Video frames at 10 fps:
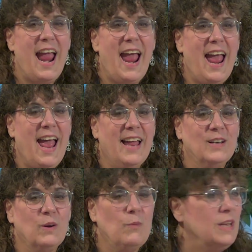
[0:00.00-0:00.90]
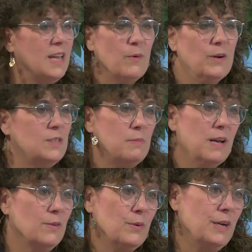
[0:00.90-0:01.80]
and we can't wait to be
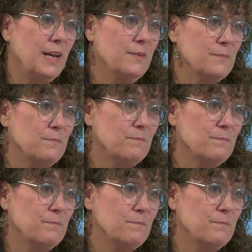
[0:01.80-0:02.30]
out there again